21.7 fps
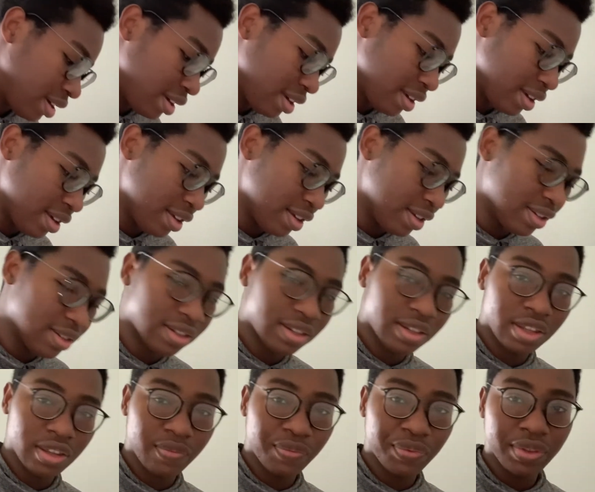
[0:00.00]
is
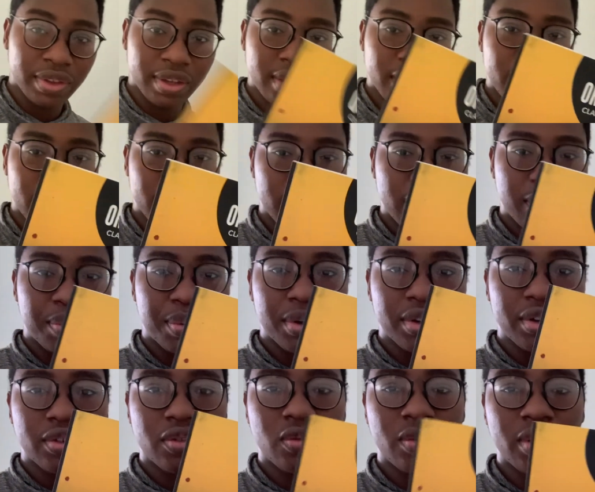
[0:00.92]
the
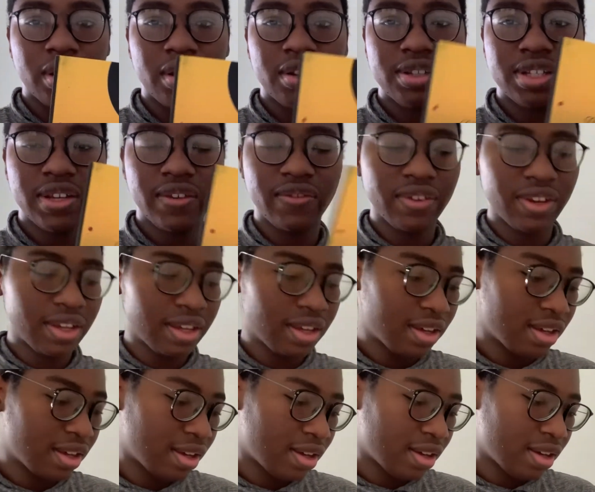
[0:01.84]
book Relativity,
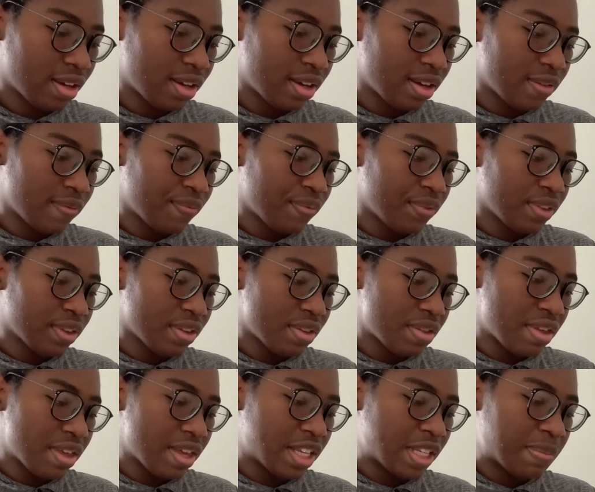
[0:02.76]

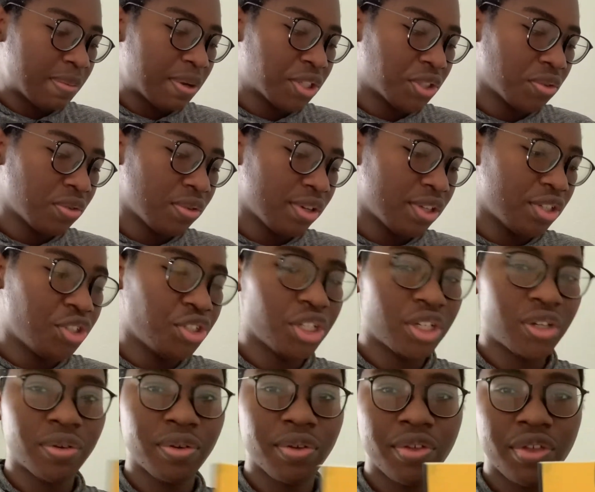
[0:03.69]
the Special and
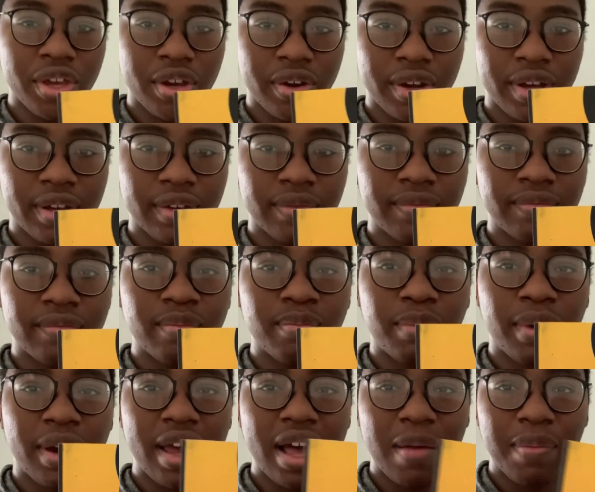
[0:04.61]
General Theory
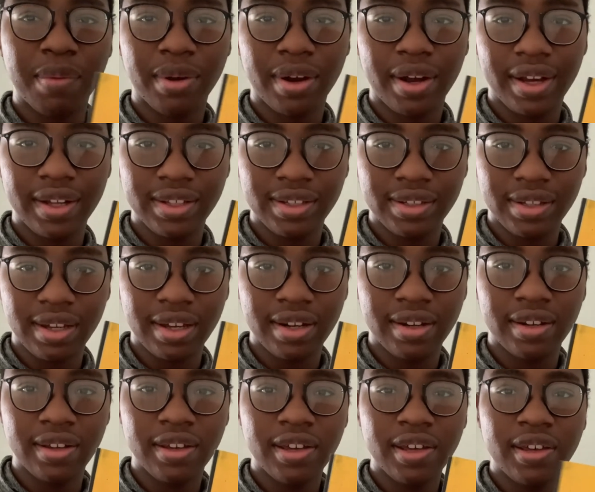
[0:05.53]
by Albert Einstein.
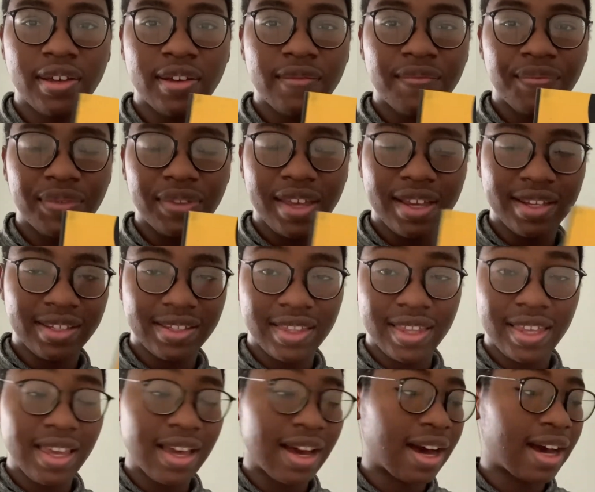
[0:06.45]
Yes,
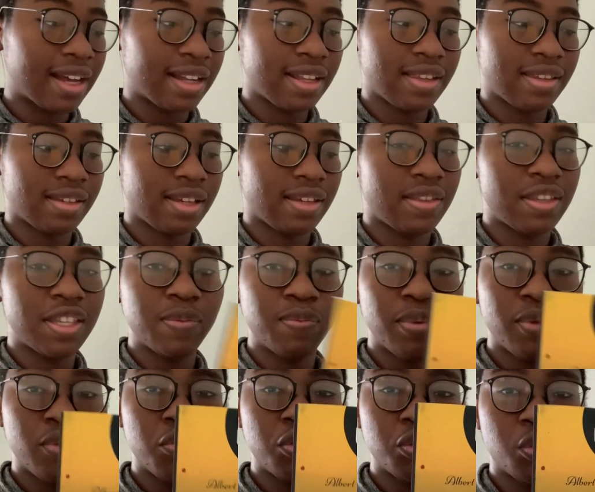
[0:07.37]
the Einstein. This
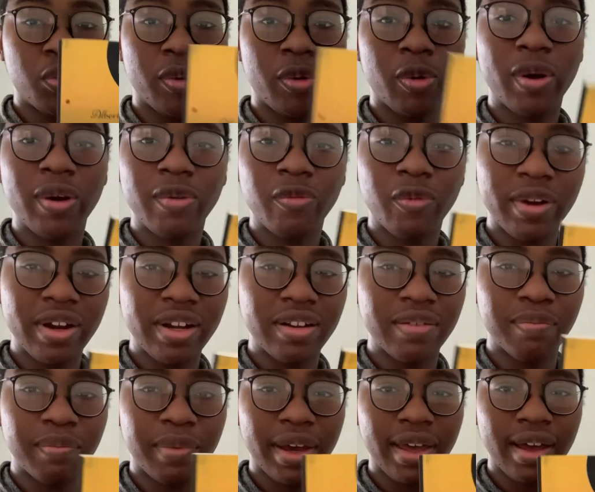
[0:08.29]
book was written
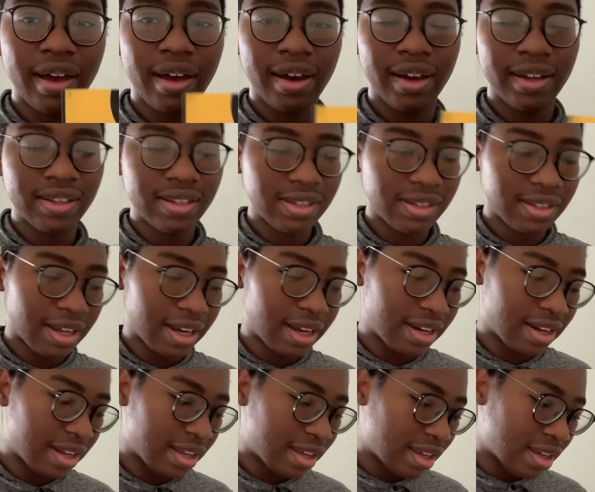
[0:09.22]
by
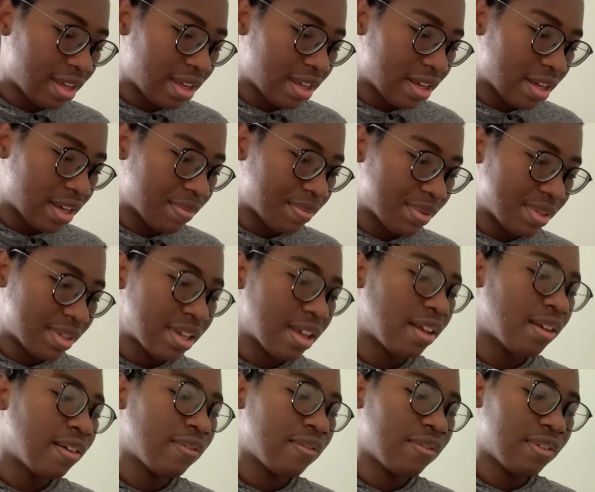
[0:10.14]
Einstein
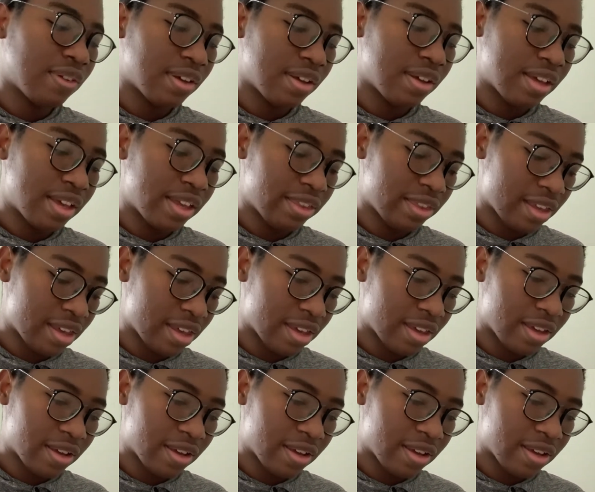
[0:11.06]
himself in like